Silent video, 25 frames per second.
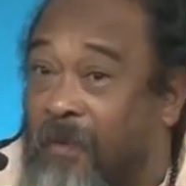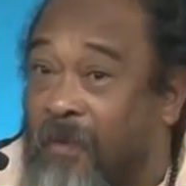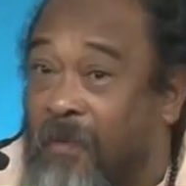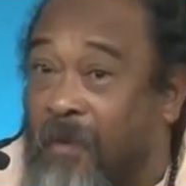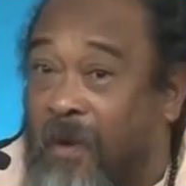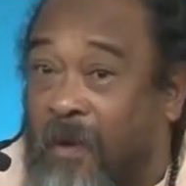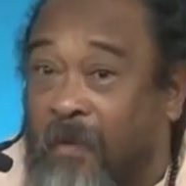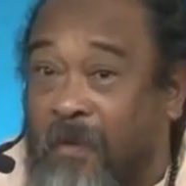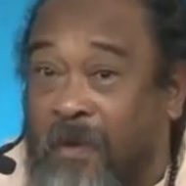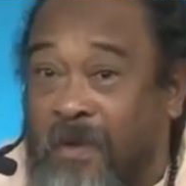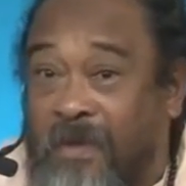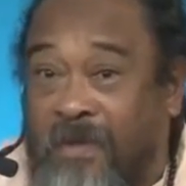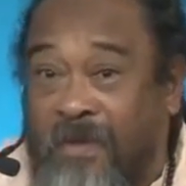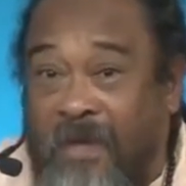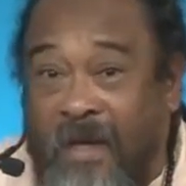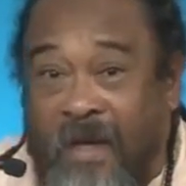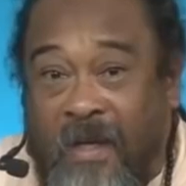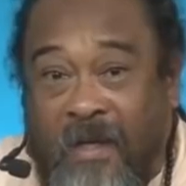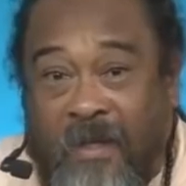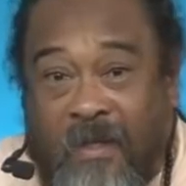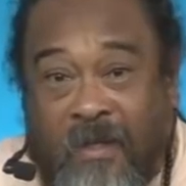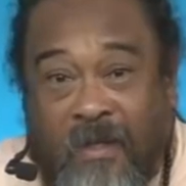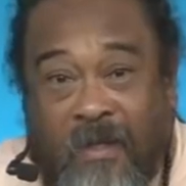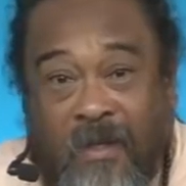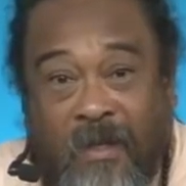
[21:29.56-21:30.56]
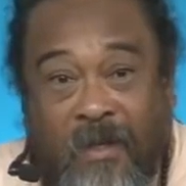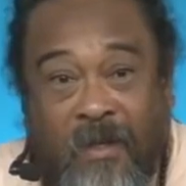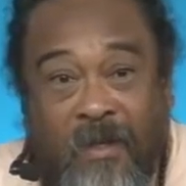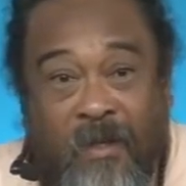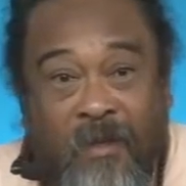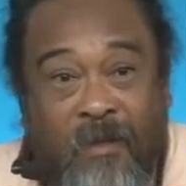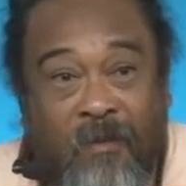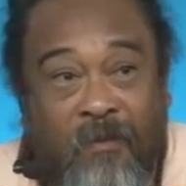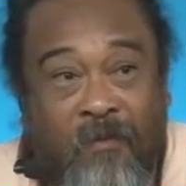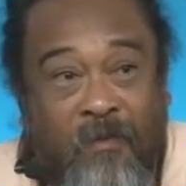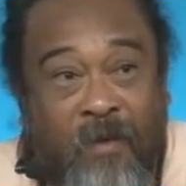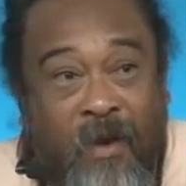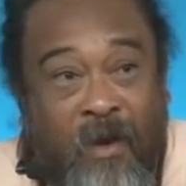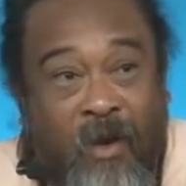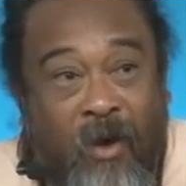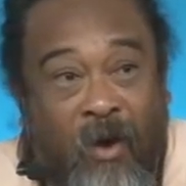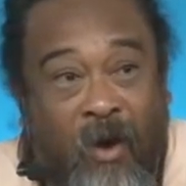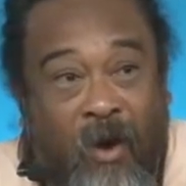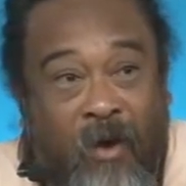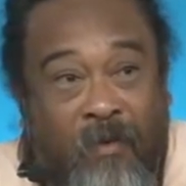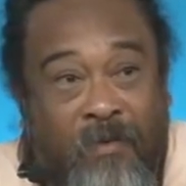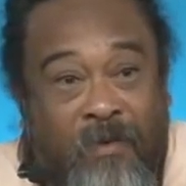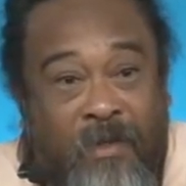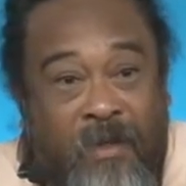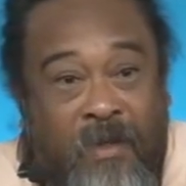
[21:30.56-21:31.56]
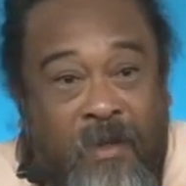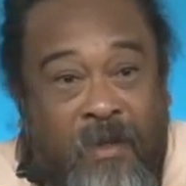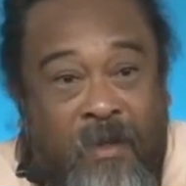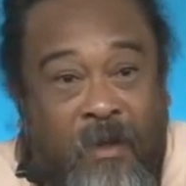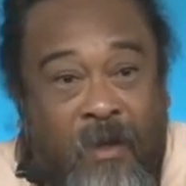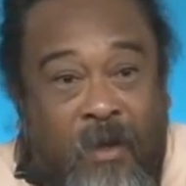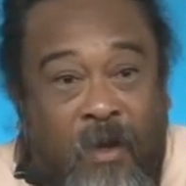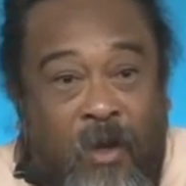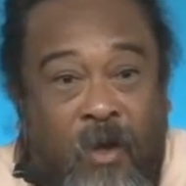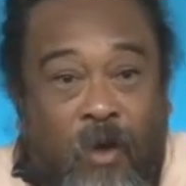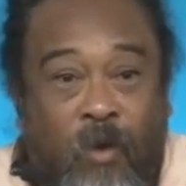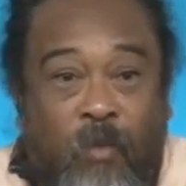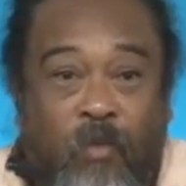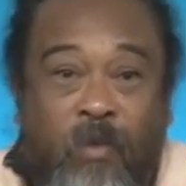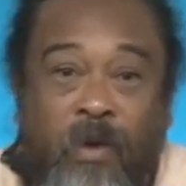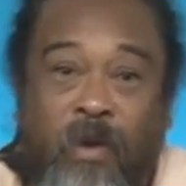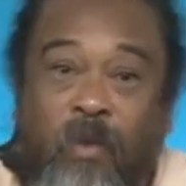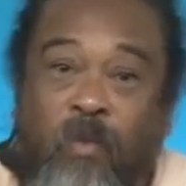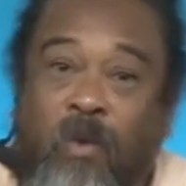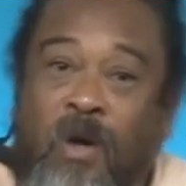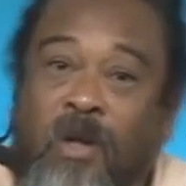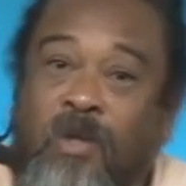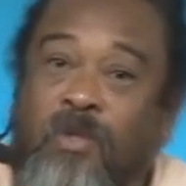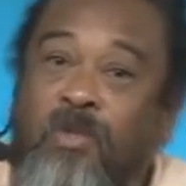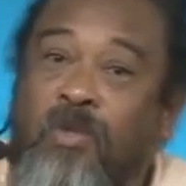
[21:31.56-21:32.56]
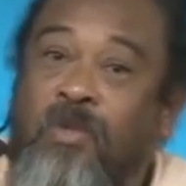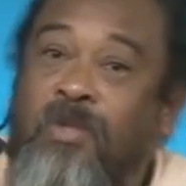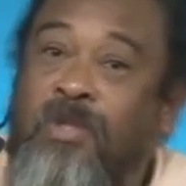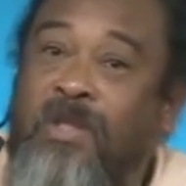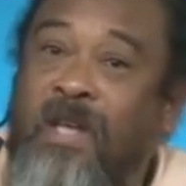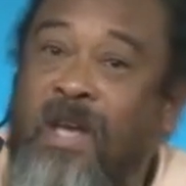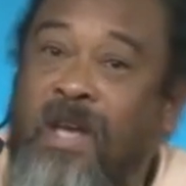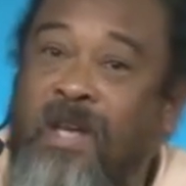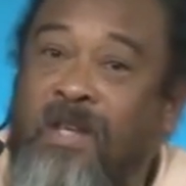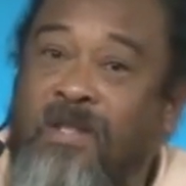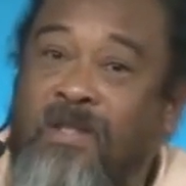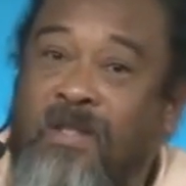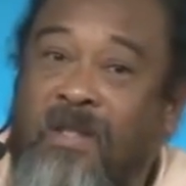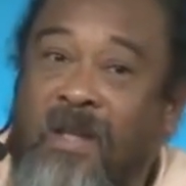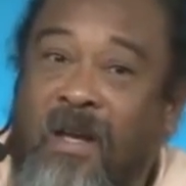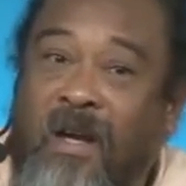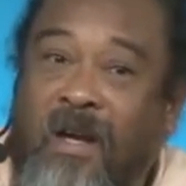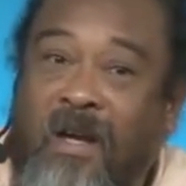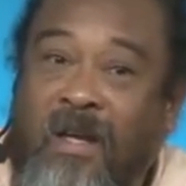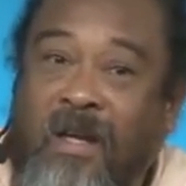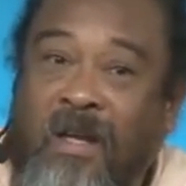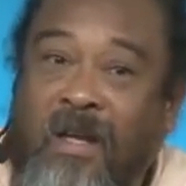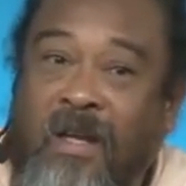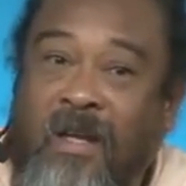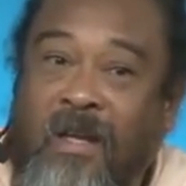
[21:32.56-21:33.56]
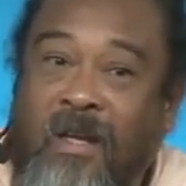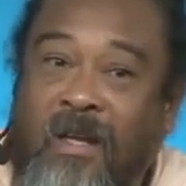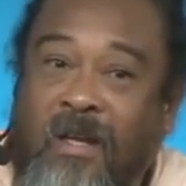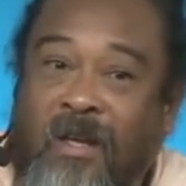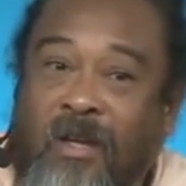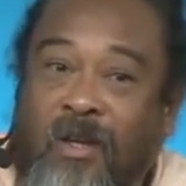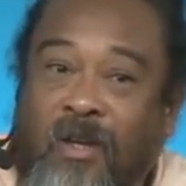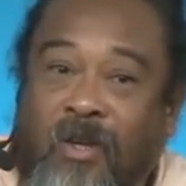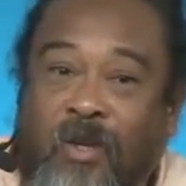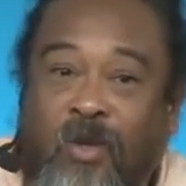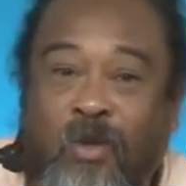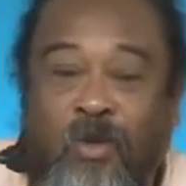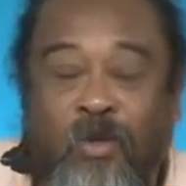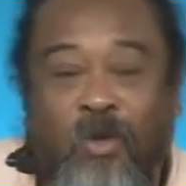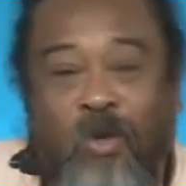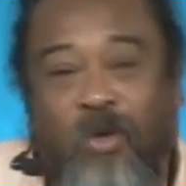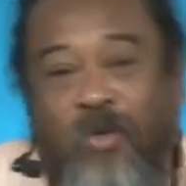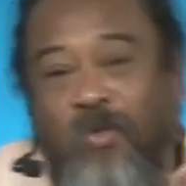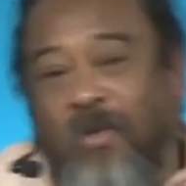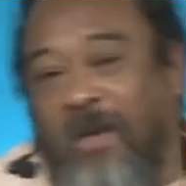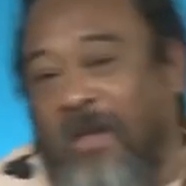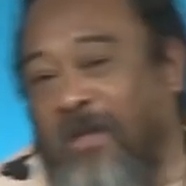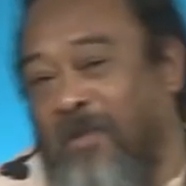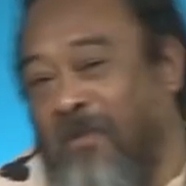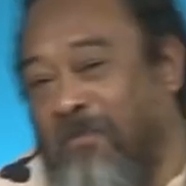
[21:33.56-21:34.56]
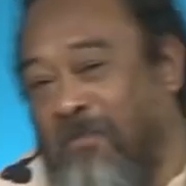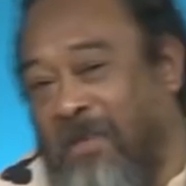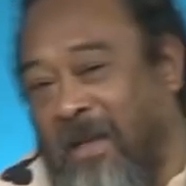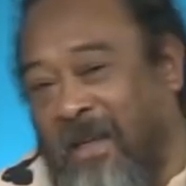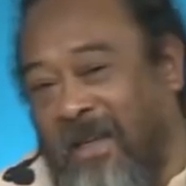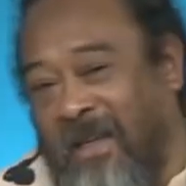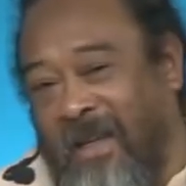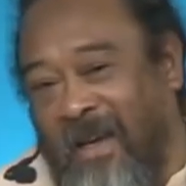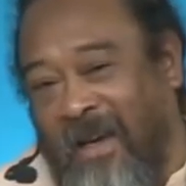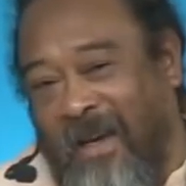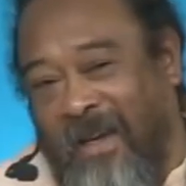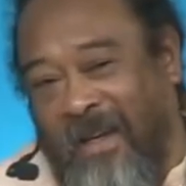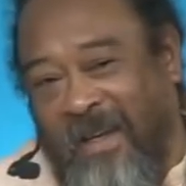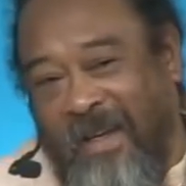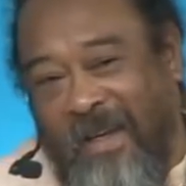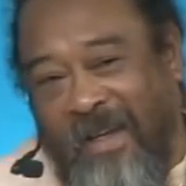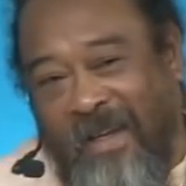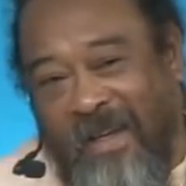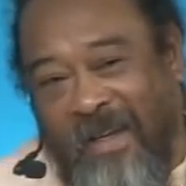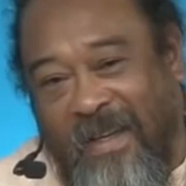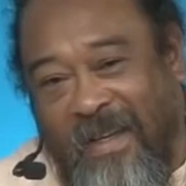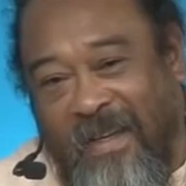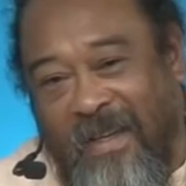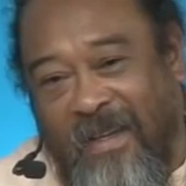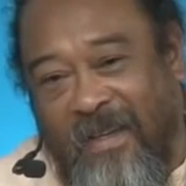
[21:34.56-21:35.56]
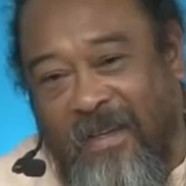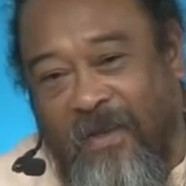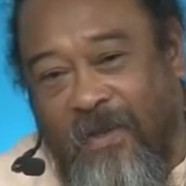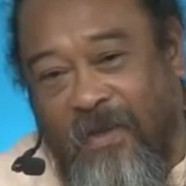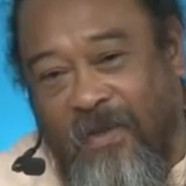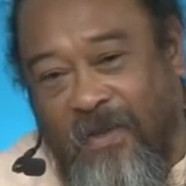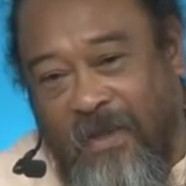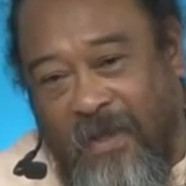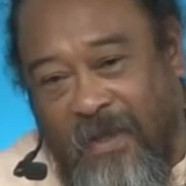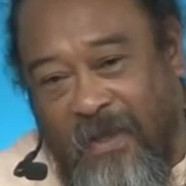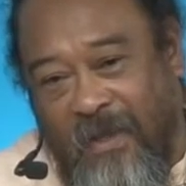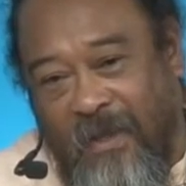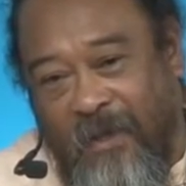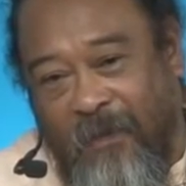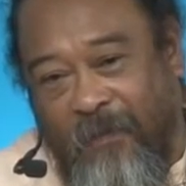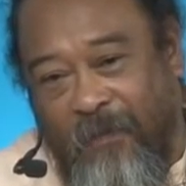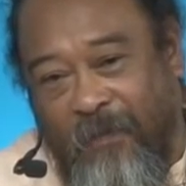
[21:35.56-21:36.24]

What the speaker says: When we said very often, we want to taste the honey. You don't want to be the honey. You see?